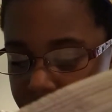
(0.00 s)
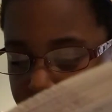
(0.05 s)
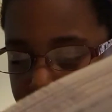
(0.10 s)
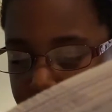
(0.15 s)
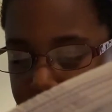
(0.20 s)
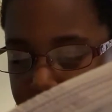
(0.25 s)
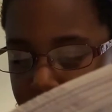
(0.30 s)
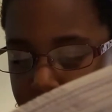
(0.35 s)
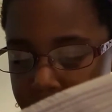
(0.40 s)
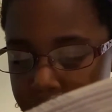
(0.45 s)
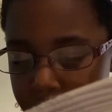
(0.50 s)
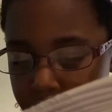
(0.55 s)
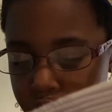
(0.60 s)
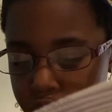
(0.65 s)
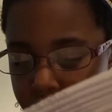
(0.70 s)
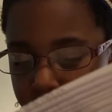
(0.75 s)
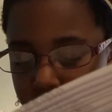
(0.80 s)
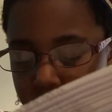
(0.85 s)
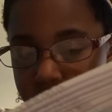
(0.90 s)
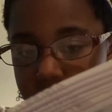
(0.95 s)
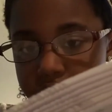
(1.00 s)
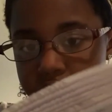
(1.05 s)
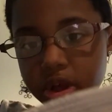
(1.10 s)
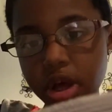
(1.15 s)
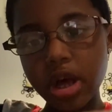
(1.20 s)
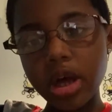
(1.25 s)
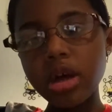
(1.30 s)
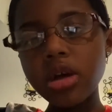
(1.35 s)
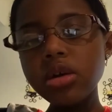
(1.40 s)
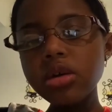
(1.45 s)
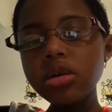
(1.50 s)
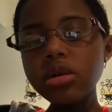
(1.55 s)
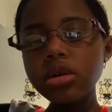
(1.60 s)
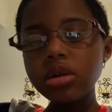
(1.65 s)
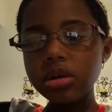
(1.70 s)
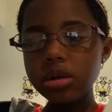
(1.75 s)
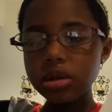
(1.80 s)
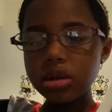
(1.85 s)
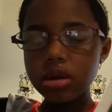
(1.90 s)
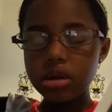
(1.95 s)
remembered where they
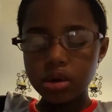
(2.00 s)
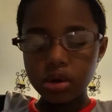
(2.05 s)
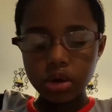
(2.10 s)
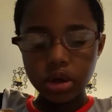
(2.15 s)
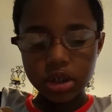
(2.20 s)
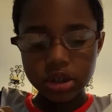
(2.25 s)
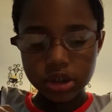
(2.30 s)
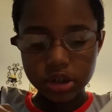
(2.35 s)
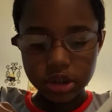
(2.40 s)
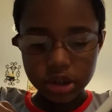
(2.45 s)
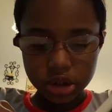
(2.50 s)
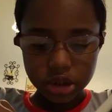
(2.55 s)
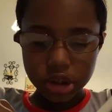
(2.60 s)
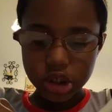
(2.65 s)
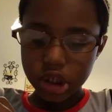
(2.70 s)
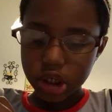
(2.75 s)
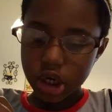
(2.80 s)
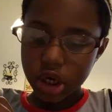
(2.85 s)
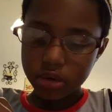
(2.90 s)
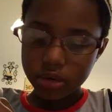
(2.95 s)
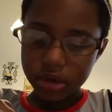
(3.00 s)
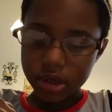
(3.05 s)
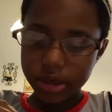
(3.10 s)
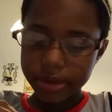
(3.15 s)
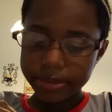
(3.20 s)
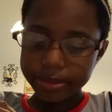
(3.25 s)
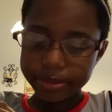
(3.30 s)
lost the tiara,